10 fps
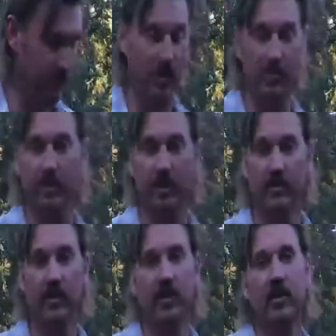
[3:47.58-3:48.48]
grapes love.
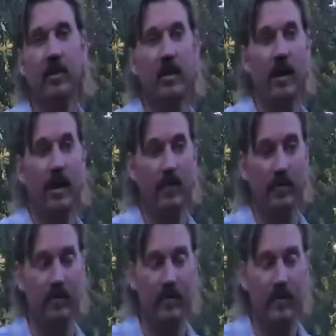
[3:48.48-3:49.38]

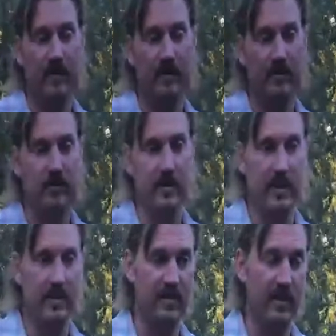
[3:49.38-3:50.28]
Um, it's,
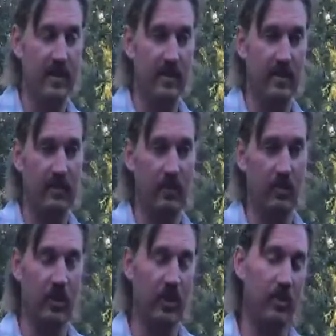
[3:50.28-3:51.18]
it's uh, we're
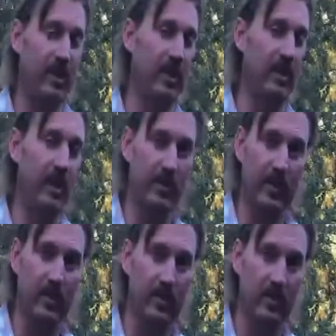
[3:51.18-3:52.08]
working with Calera
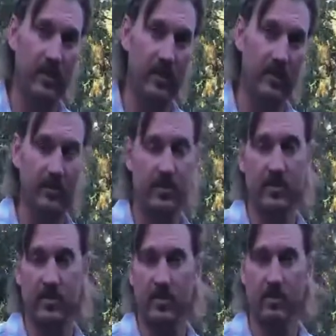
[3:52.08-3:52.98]
clone on this, which
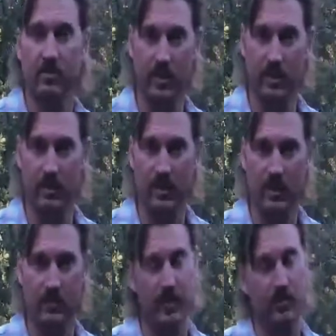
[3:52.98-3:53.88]
is a really
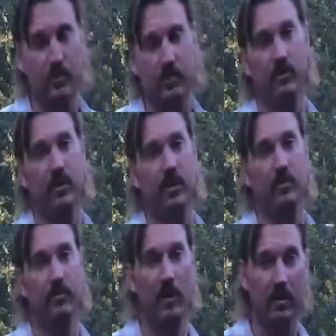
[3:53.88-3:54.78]
um, special clone that comes
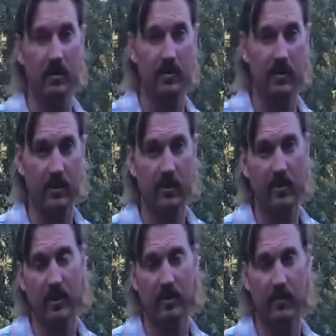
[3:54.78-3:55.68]
from Hollister,
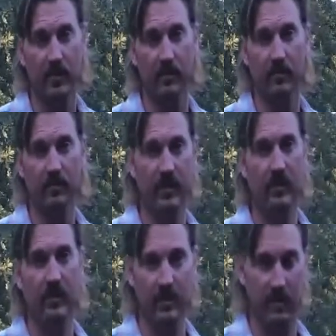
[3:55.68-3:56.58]
uh, from
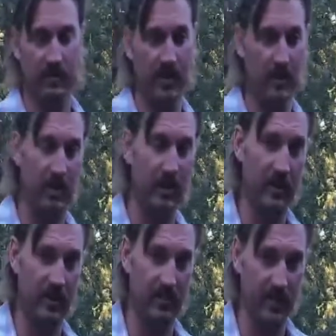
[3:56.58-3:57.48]
the famed
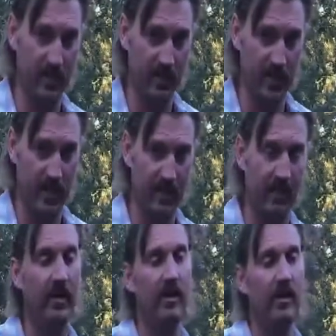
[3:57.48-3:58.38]
Calera vineyard there.
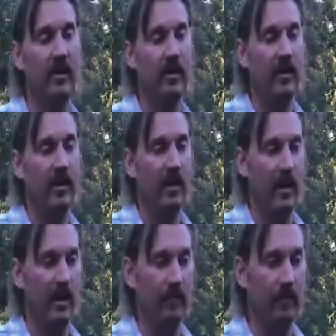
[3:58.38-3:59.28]

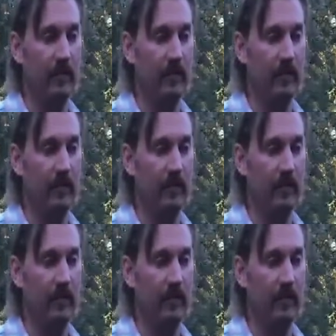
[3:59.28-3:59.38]
Um,